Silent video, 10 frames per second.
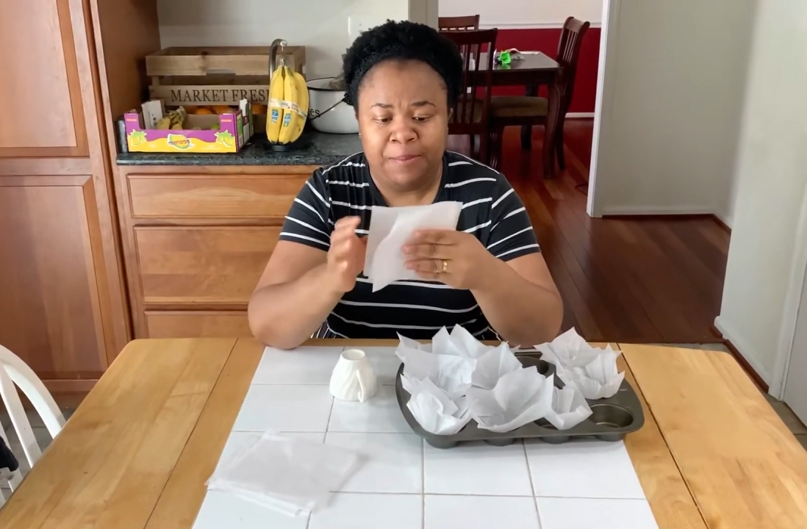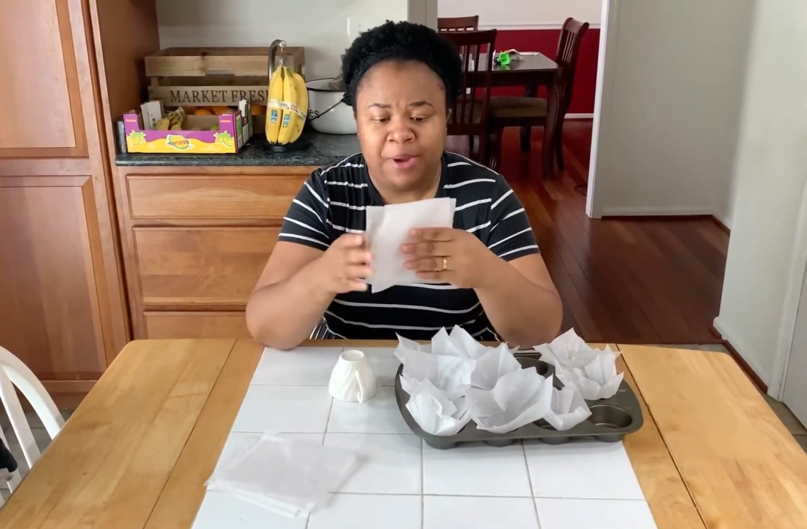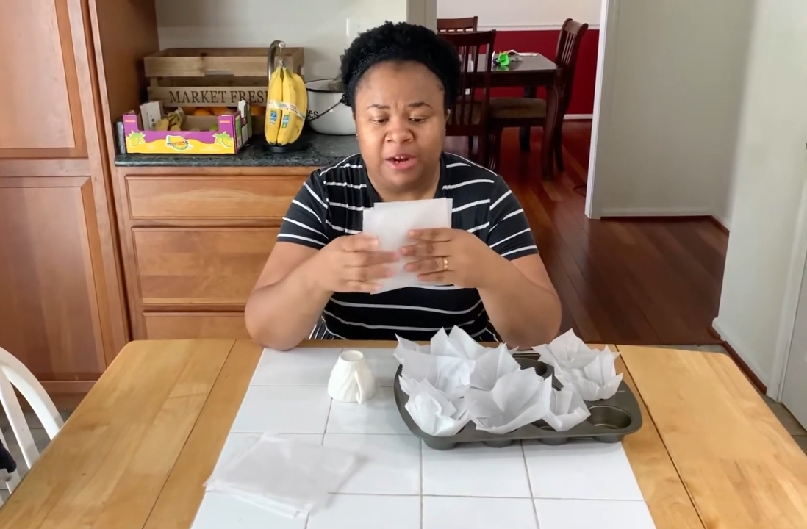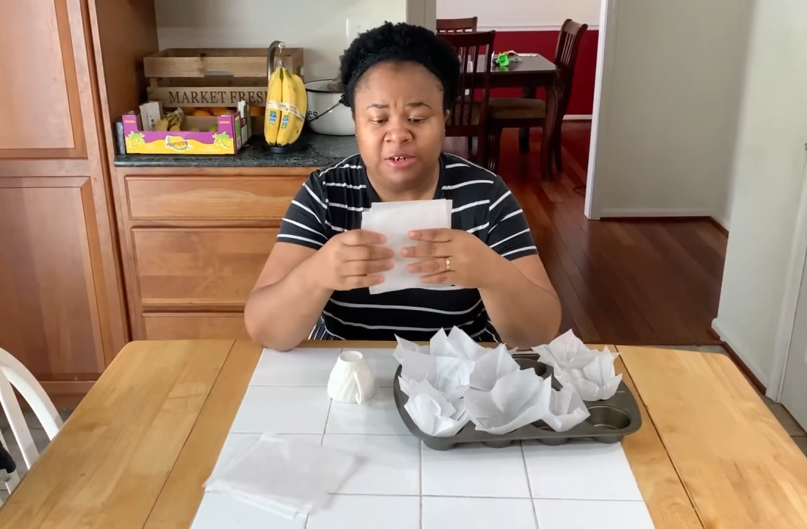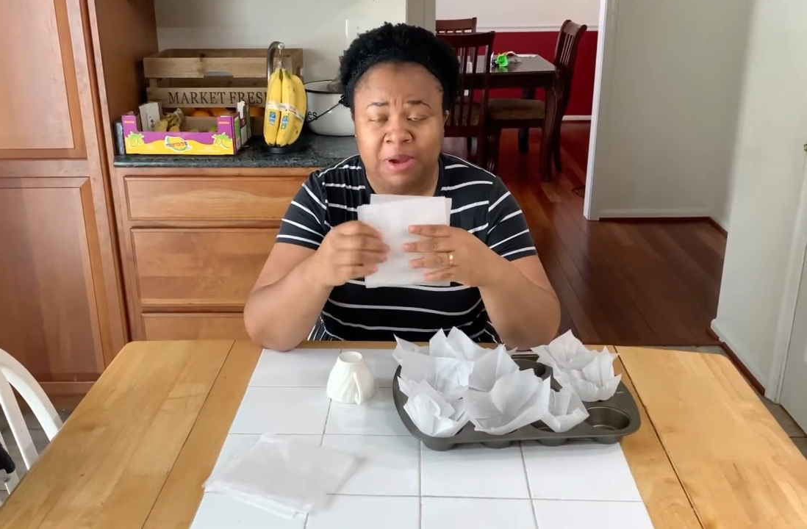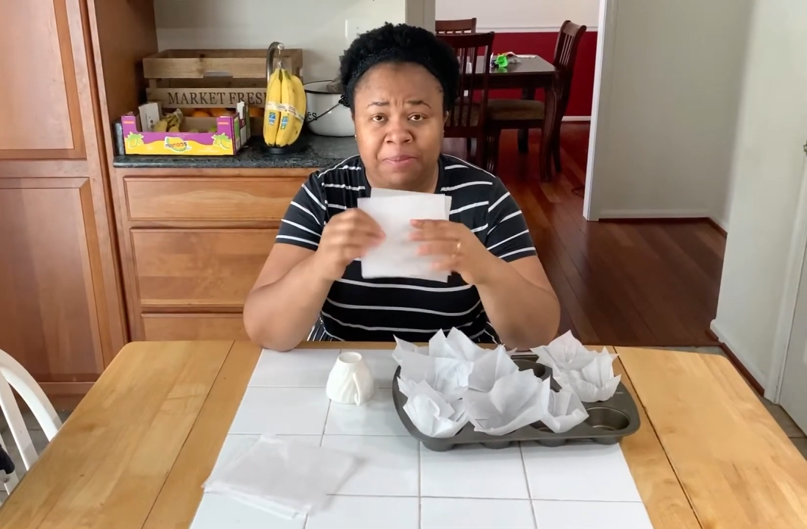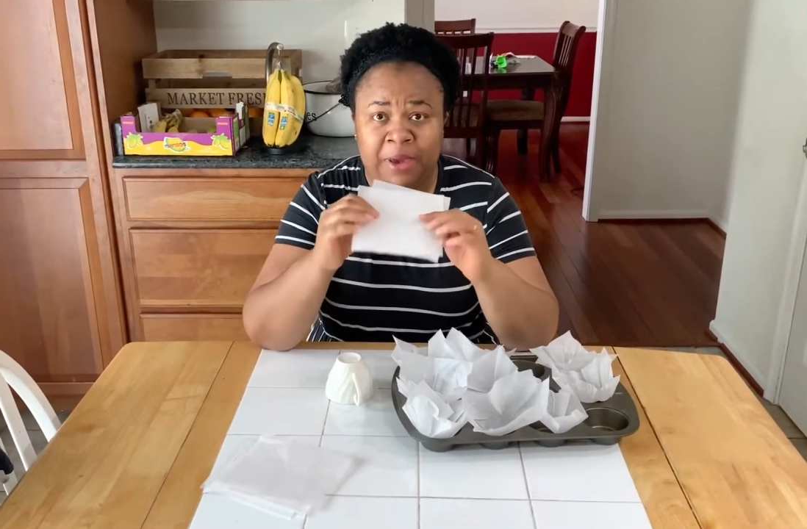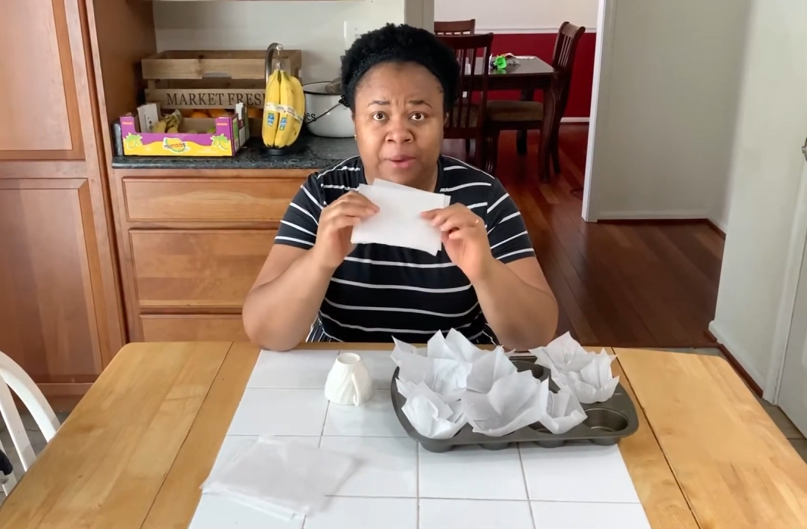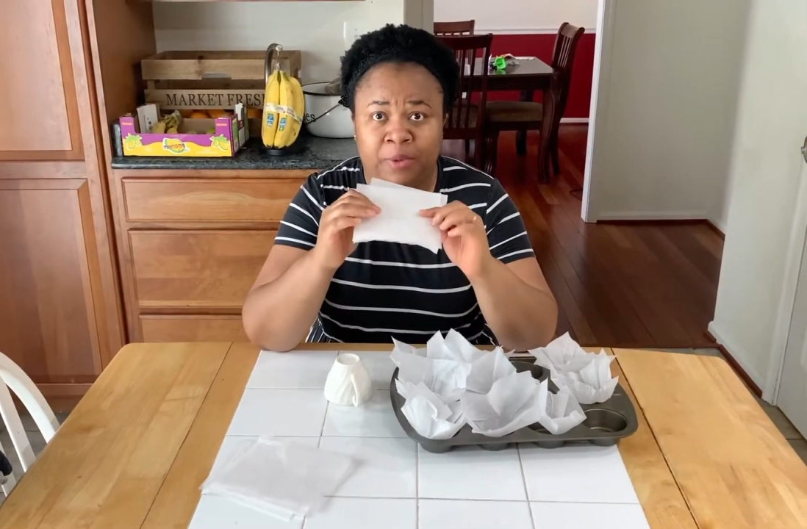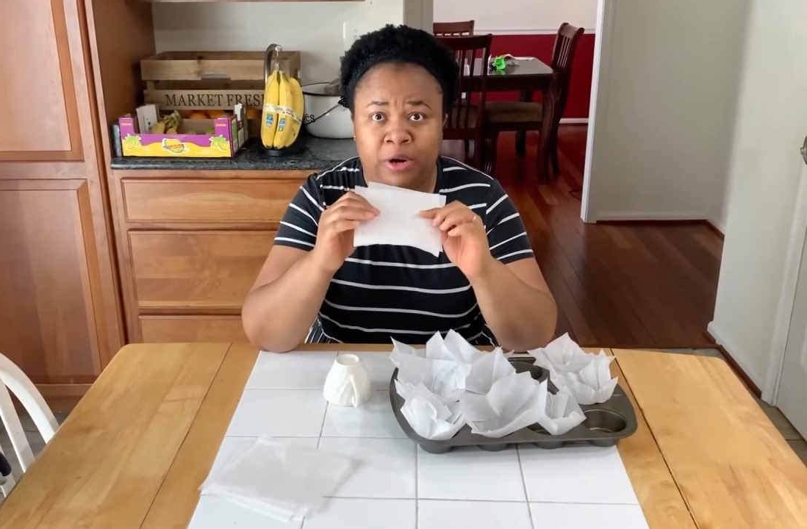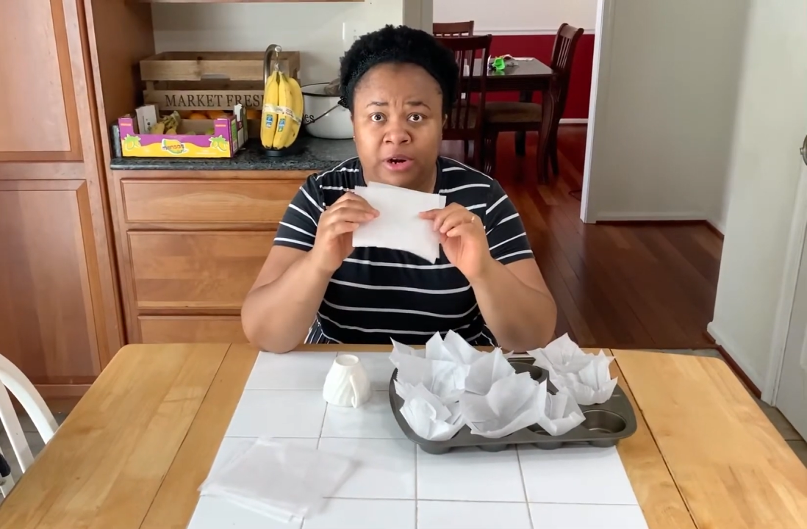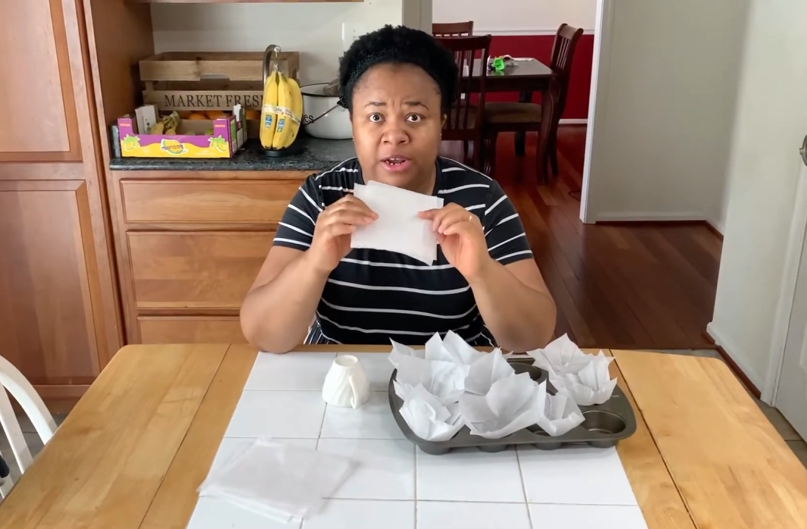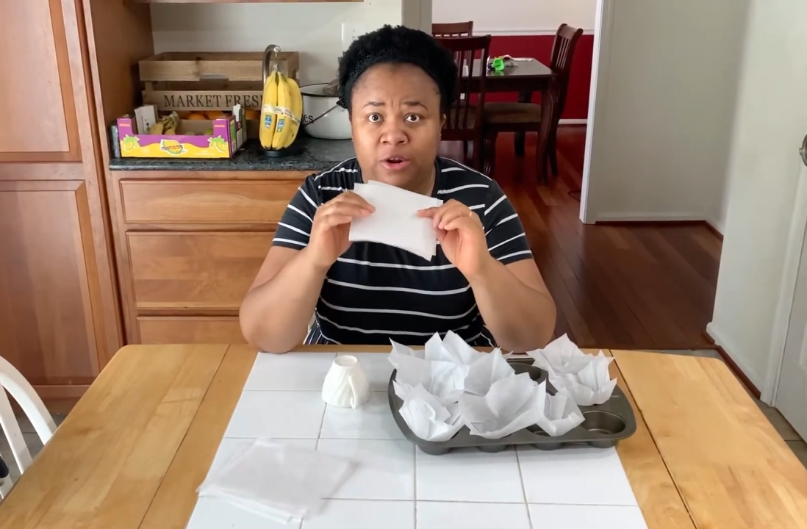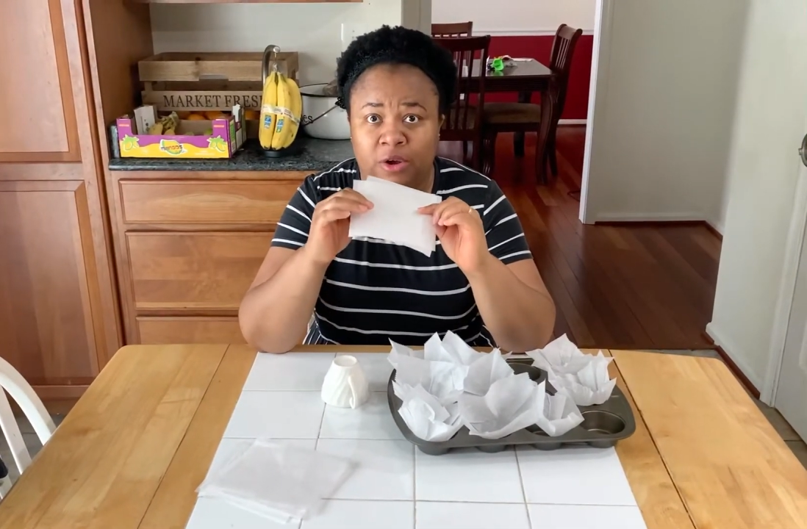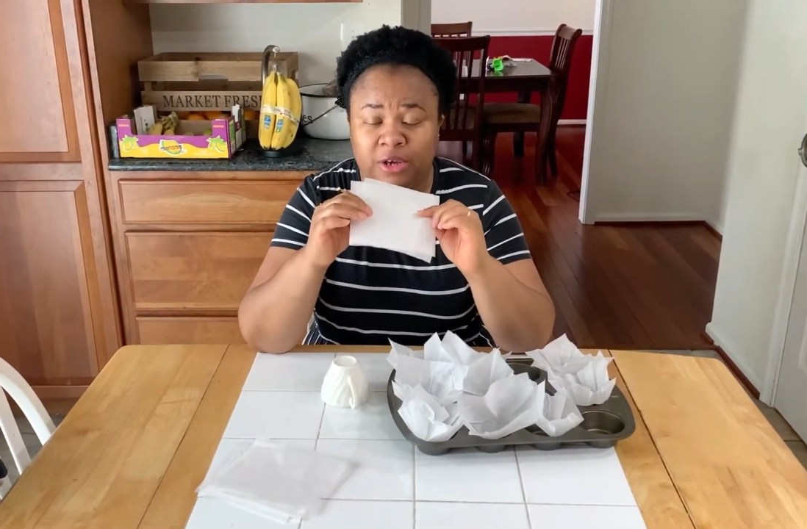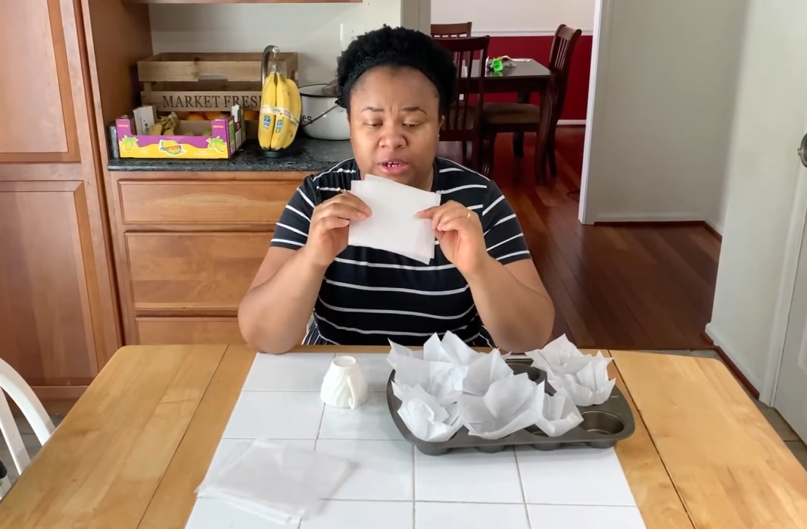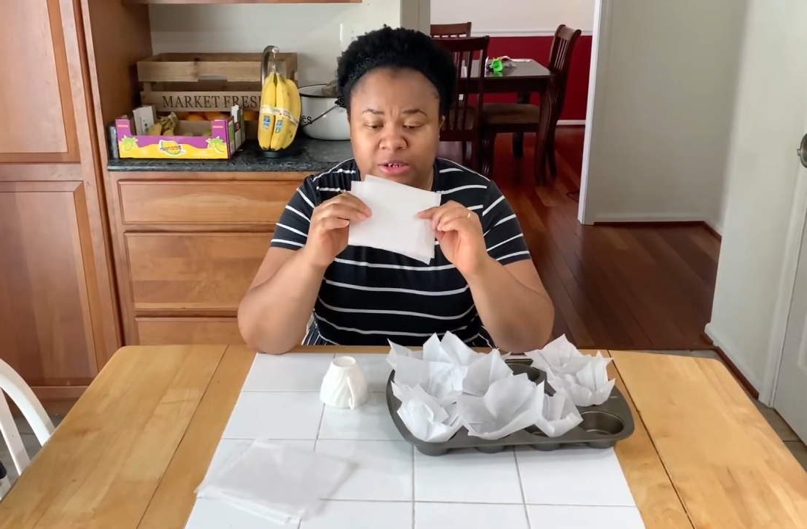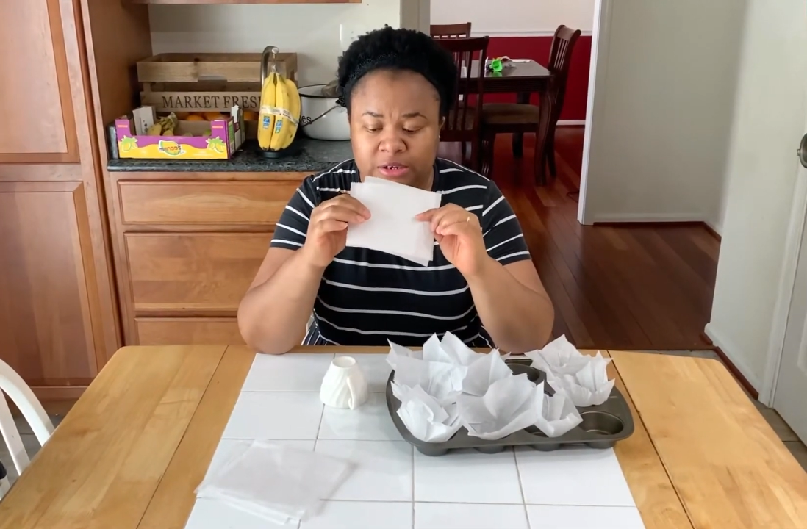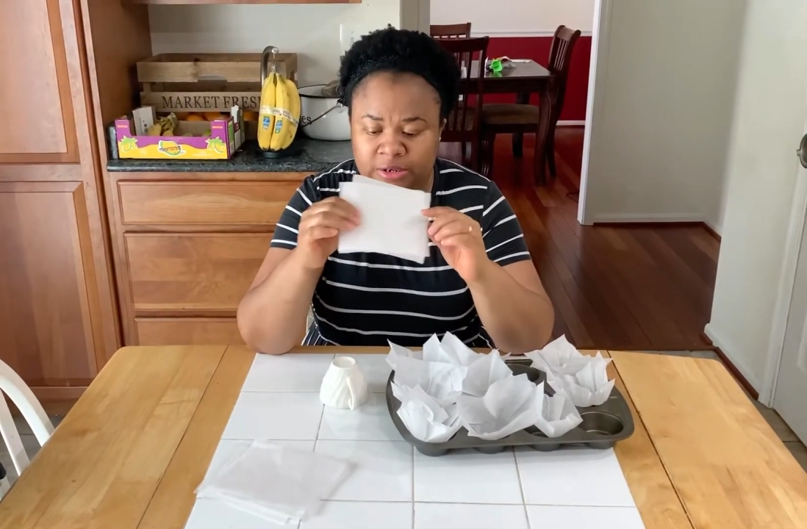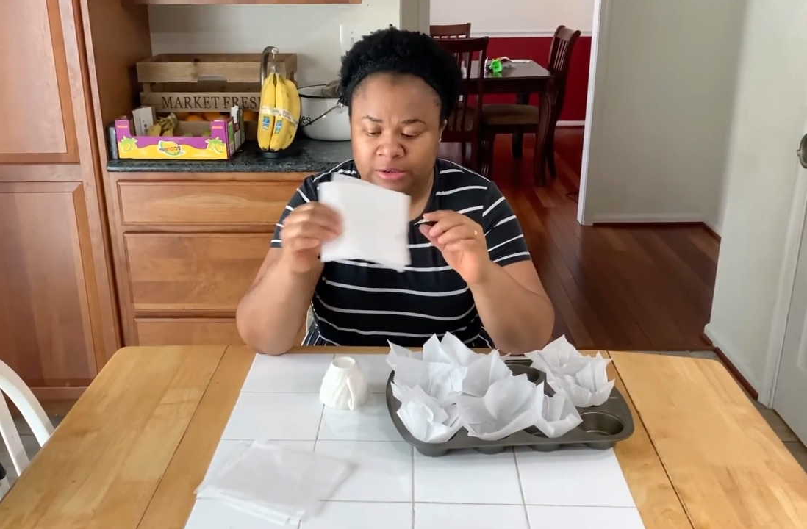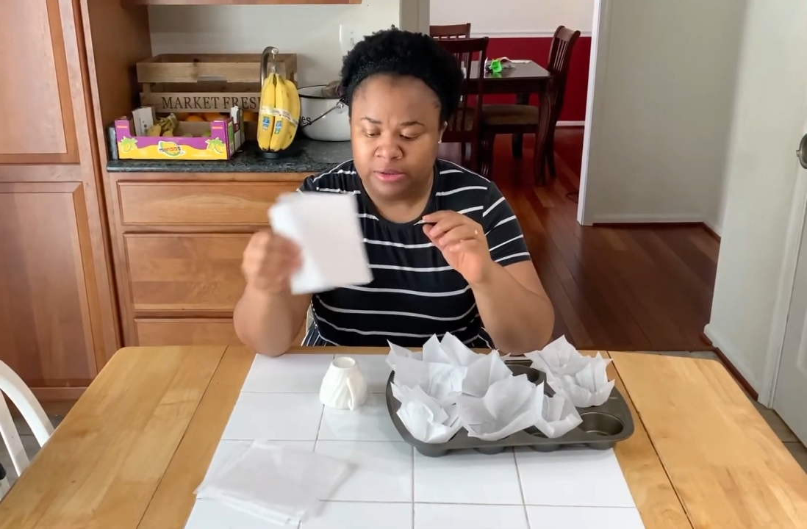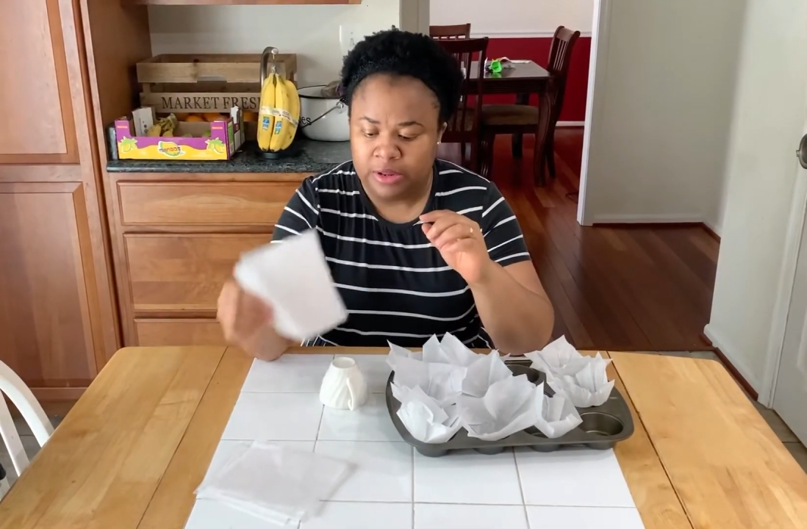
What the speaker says: parchment paper in your kitchen,